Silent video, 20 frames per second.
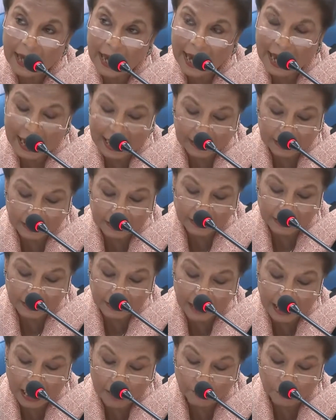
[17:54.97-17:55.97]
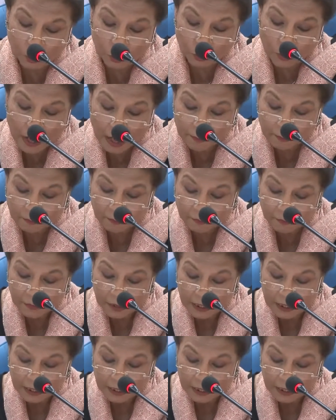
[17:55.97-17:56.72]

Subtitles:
and the MQM,